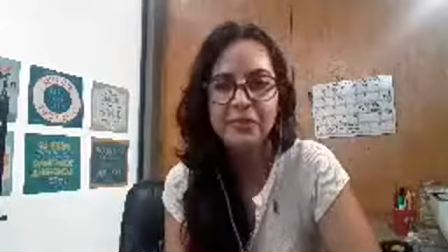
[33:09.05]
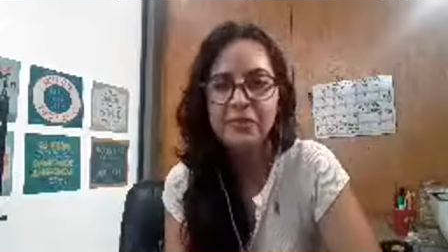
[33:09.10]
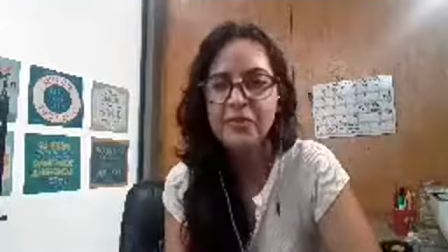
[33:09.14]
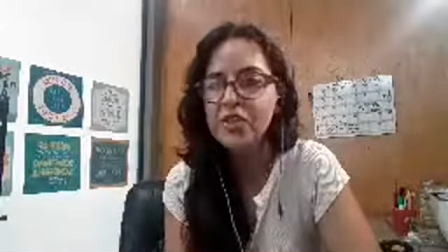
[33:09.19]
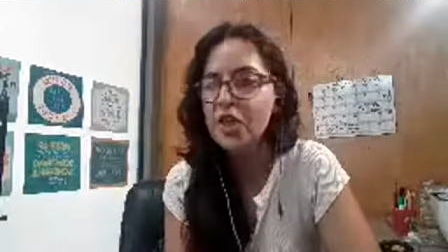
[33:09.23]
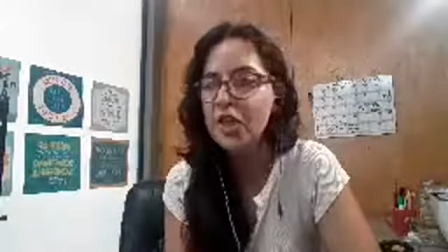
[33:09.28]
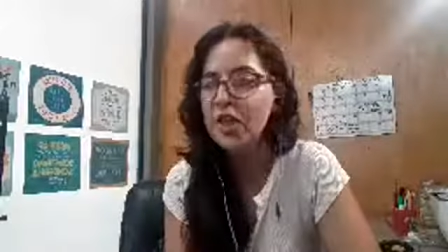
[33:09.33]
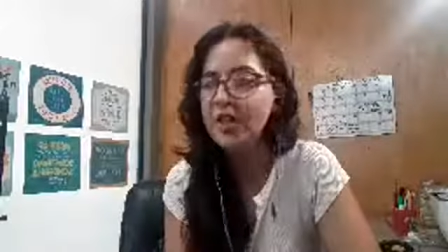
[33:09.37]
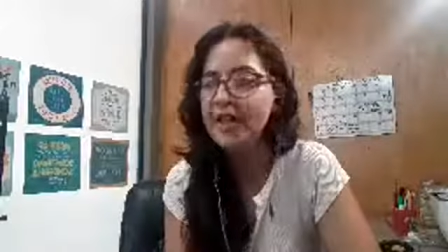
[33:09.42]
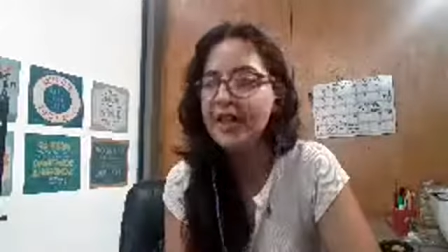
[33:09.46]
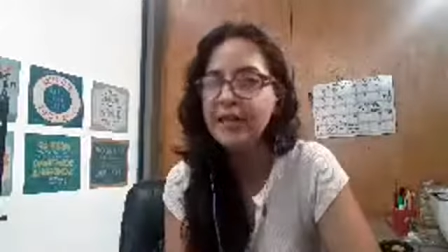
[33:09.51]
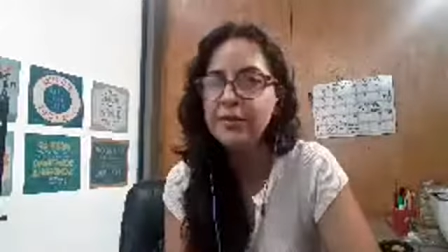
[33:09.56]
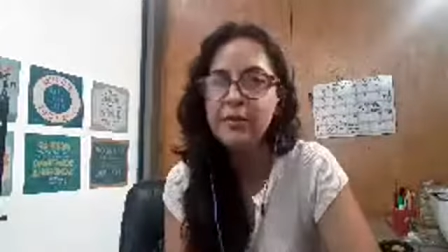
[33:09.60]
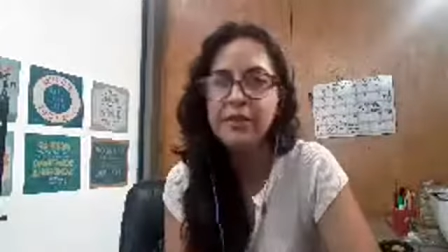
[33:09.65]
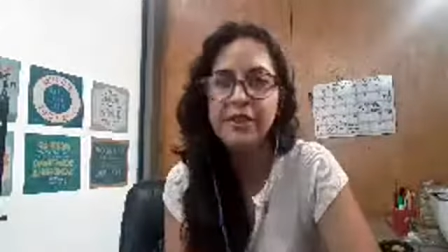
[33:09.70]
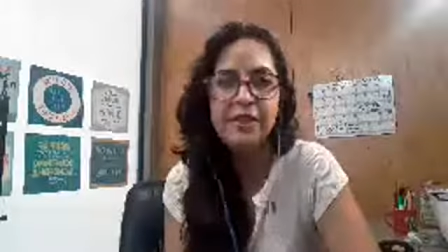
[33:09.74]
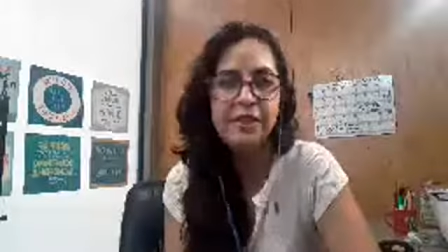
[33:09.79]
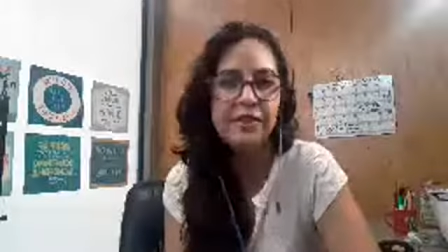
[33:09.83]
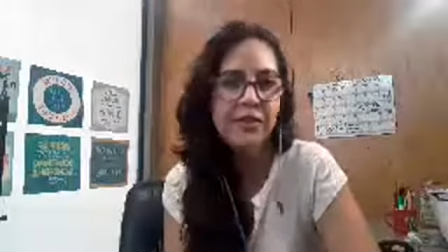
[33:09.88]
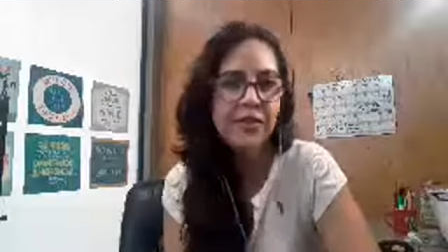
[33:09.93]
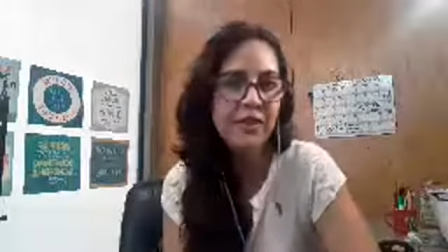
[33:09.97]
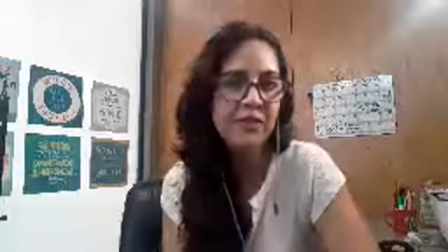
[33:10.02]
Don't get rid
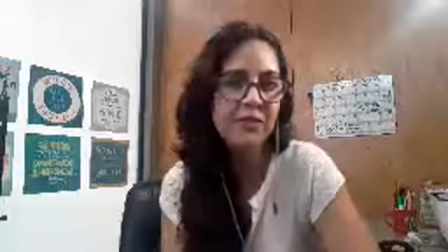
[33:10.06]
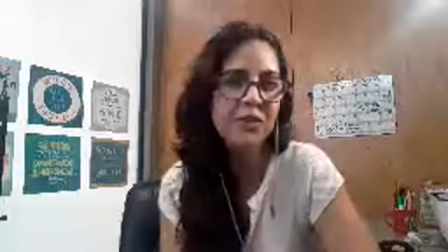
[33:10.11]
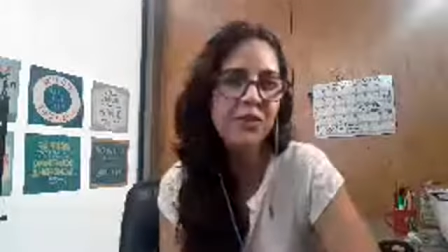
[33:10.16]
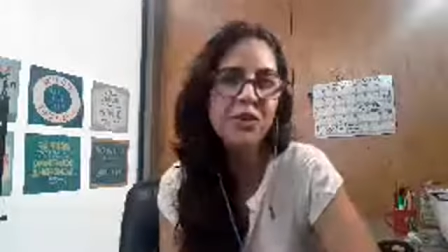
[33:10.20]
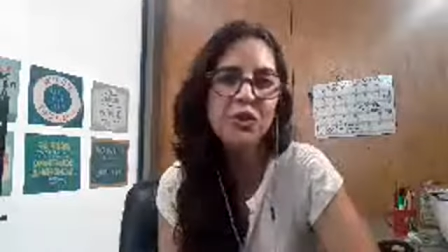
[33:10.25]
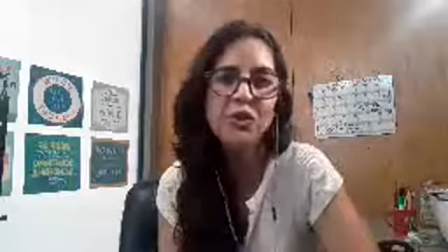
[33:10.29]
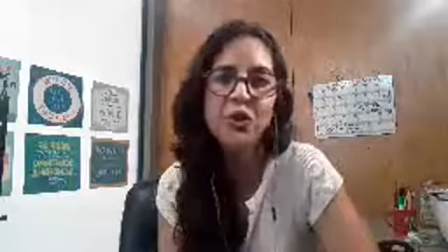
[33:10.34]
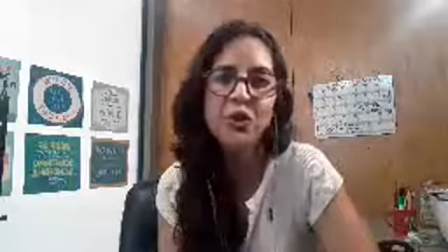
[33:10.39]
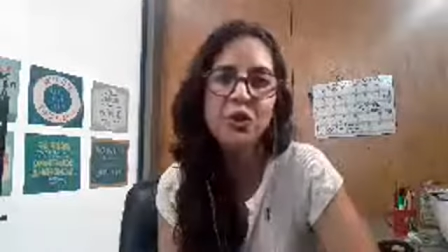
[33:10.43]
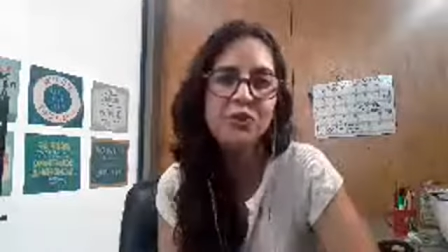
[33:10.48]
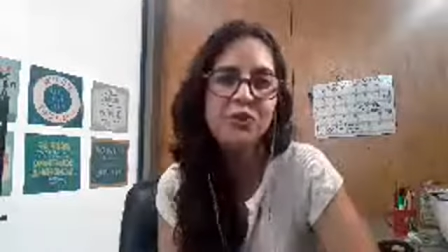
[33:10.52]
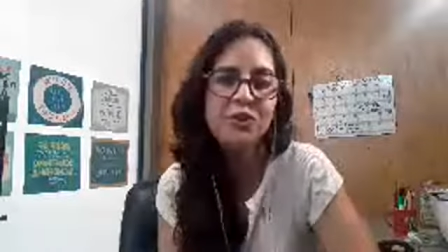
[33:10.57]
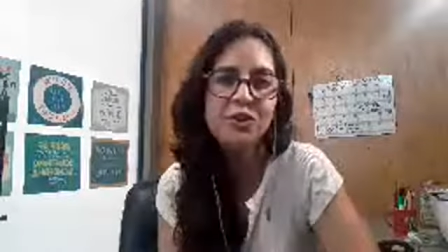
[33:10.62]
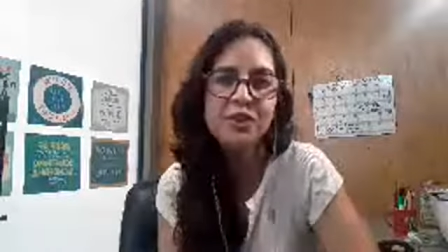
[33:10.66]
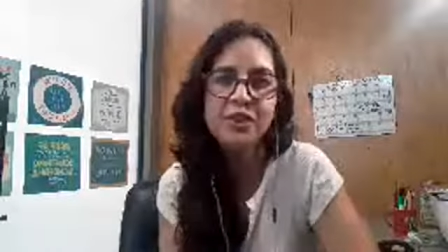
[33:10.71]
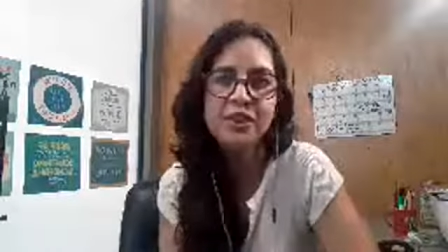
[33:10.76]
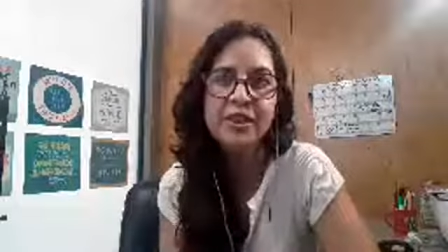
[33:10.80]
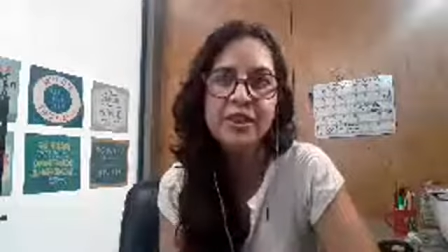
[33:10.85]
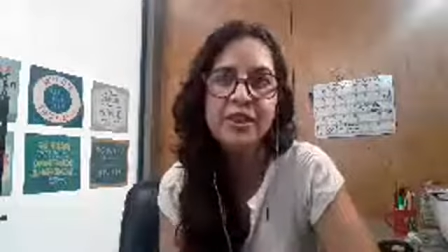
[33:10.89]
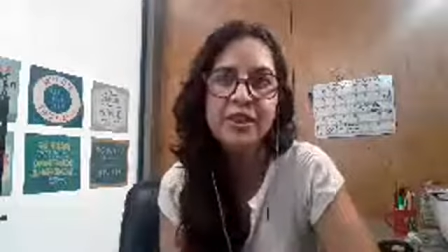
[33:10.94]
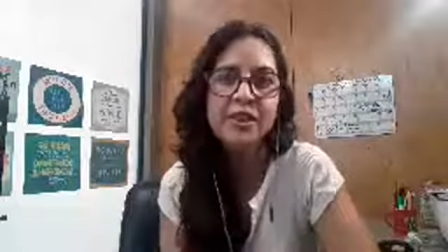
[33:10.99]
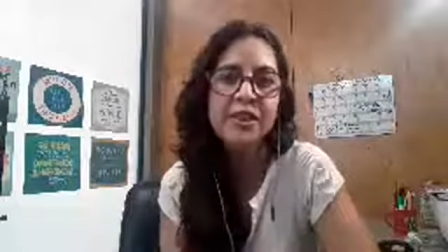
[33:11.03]
of them. You don't
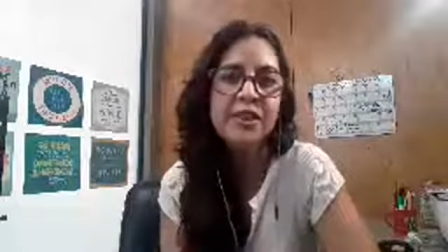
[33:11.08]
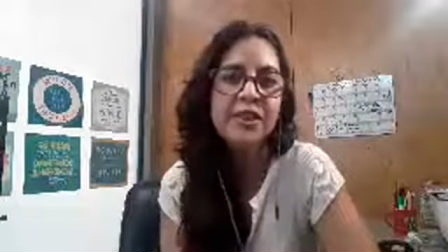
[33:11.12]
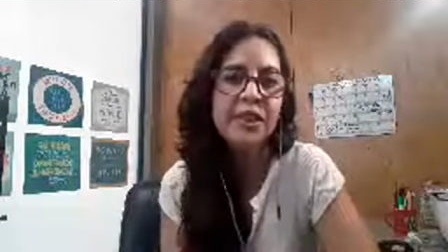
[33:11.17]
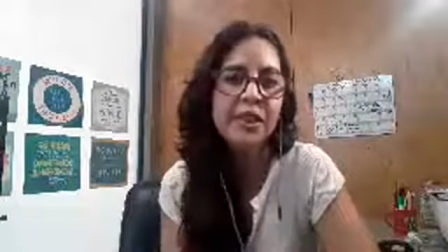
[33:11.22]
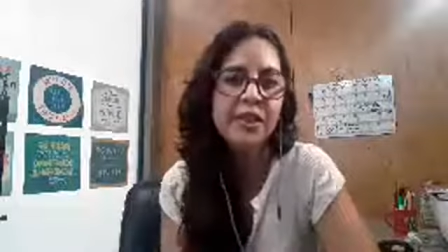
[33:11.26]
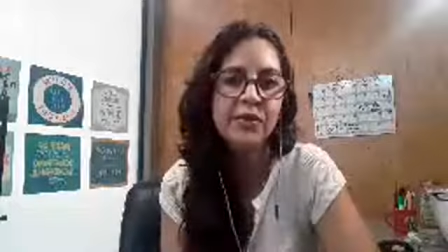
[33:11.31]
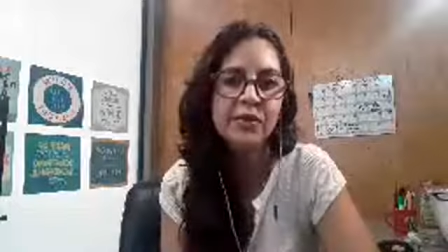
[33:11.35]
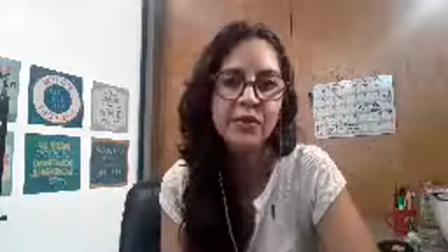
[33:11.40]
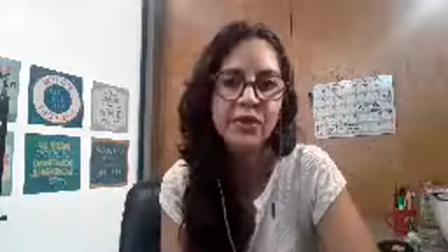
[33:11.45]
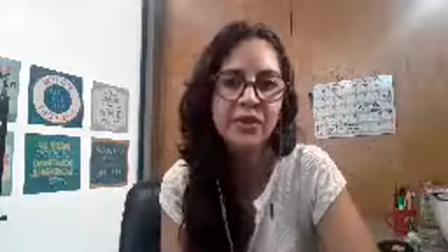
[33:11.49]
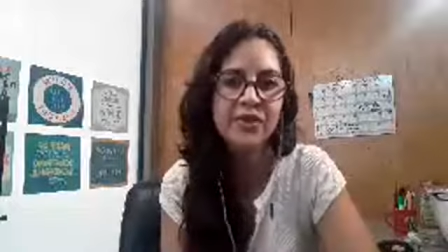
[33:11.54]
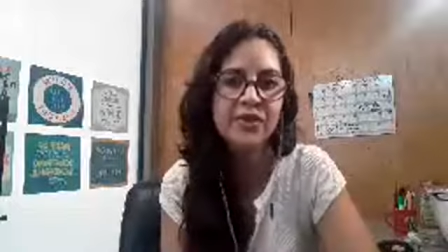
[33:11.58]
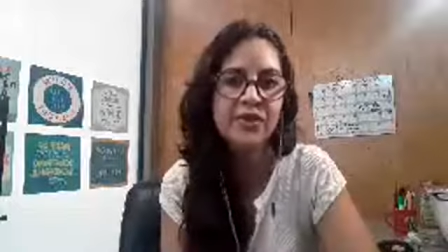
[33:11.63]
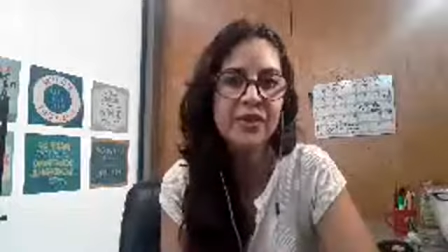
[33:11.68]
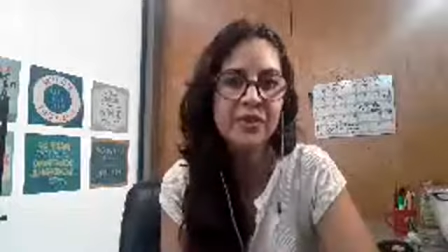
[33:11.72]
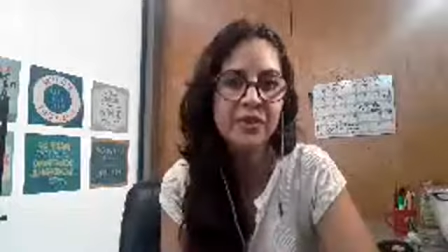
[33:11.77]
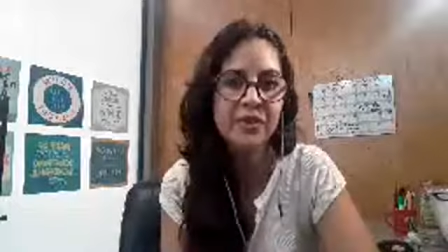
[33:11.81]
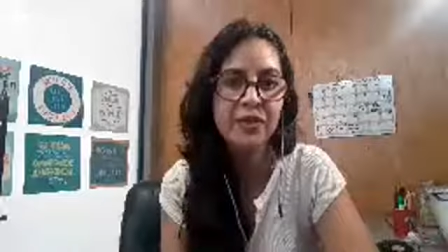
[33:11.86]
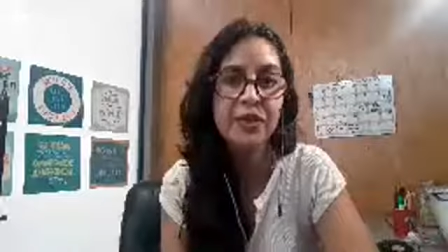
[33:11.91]
need to get rid of them.